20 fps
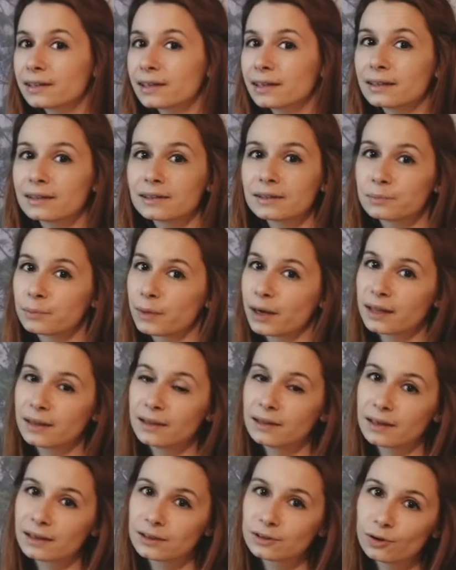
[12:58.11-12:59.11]
and
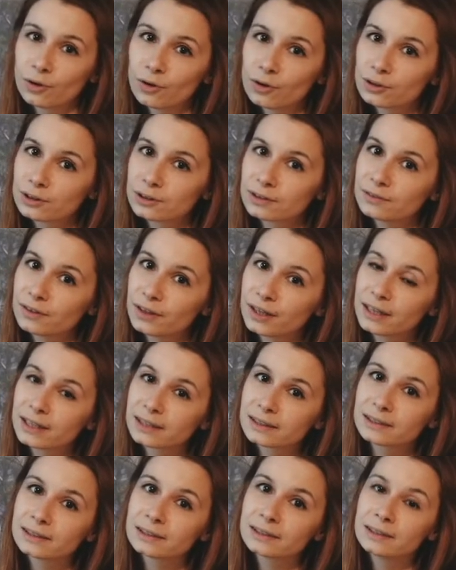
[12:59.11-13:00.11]
made their dogs
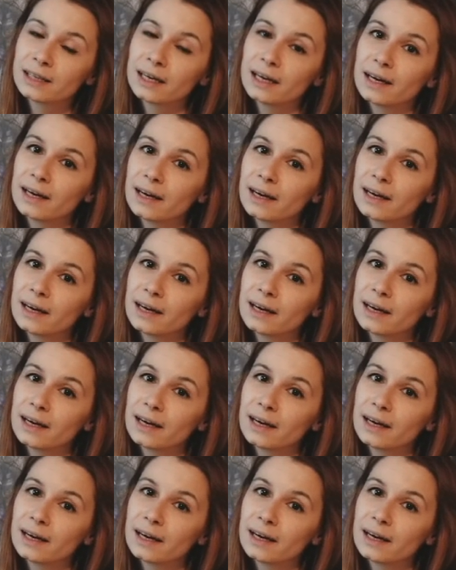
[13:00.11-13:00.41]
vegan,